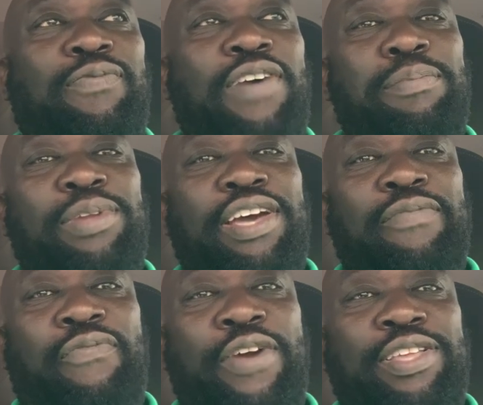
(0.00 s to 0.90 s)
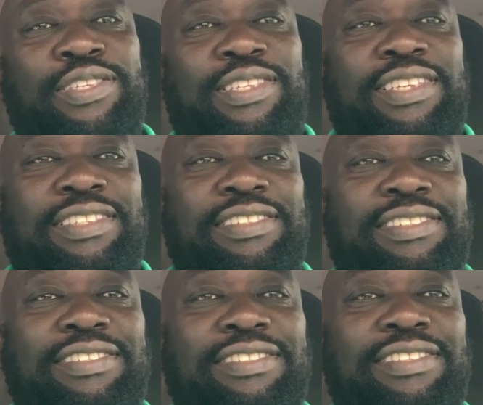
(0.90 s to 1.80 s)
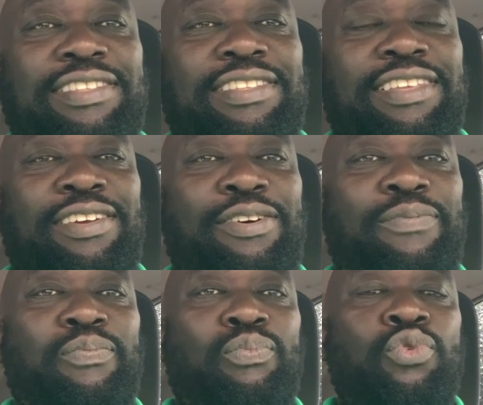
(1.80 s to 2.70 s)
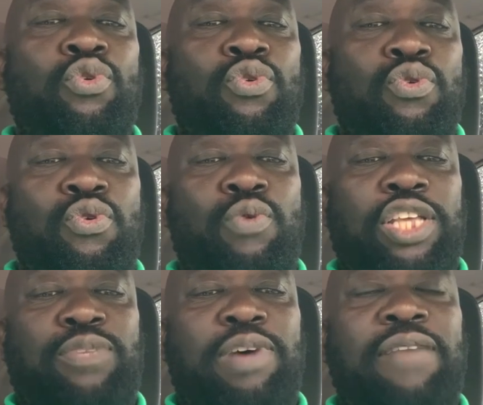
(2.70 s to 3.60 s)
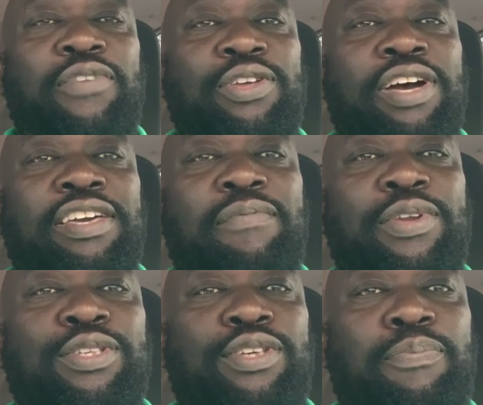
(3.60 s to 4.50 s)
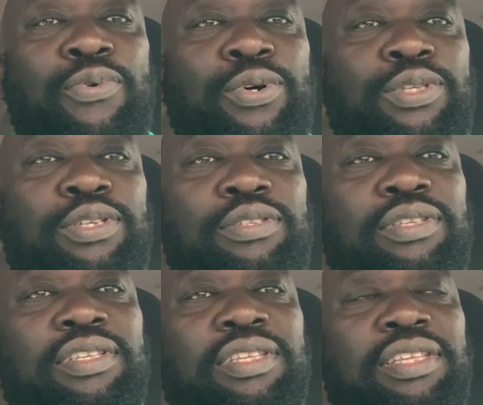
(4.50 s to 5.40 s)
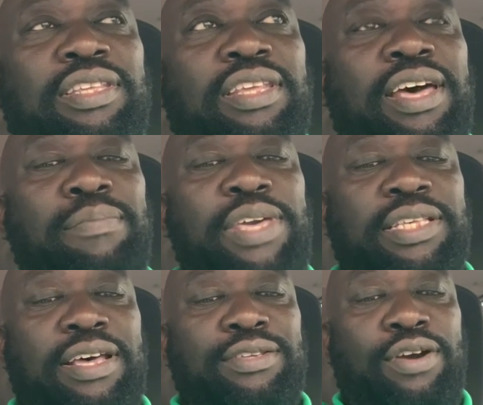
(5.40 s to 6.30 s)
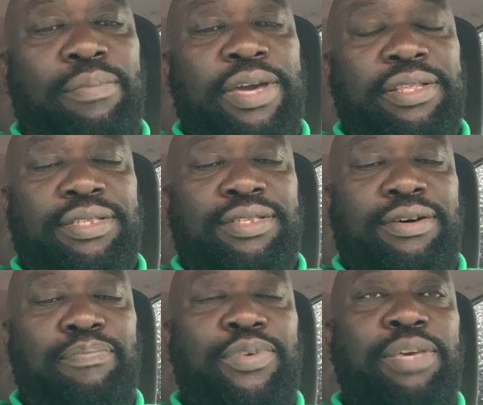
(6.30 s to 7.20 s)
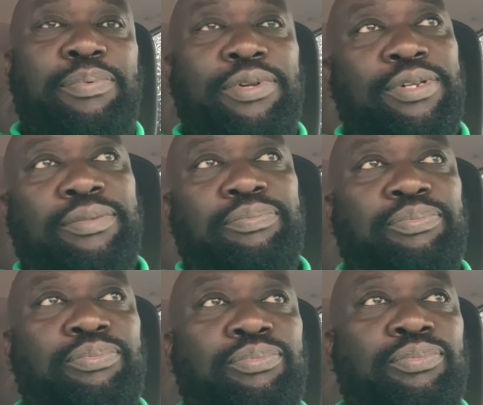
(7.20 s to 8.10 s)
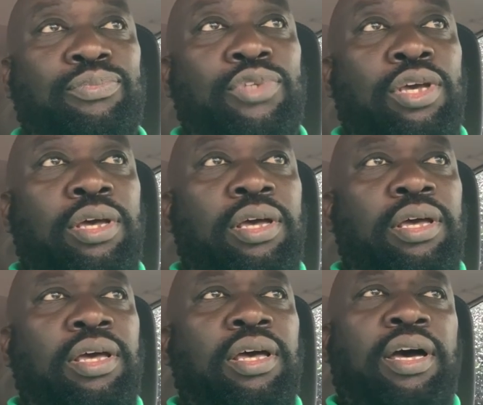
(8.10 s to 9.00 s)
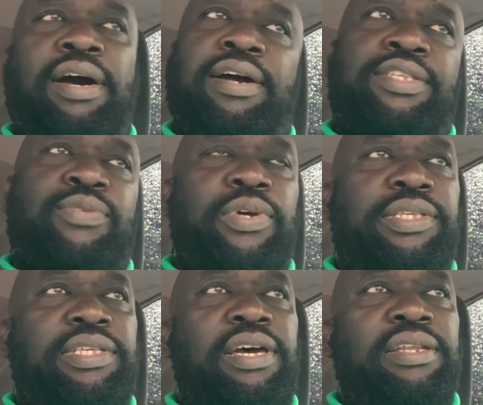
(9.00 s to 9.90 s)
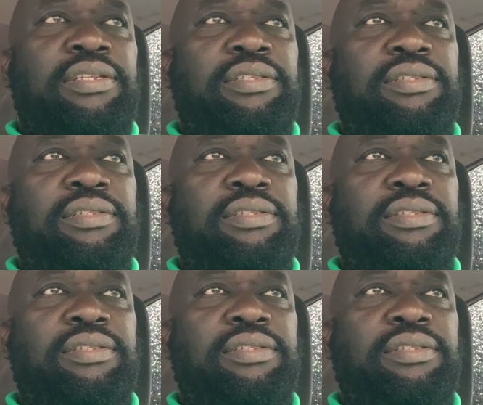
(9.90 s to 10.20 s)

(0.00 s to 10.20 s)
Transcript: family and friends, who watch my video and give me the support. And based on comments, some people ask questions,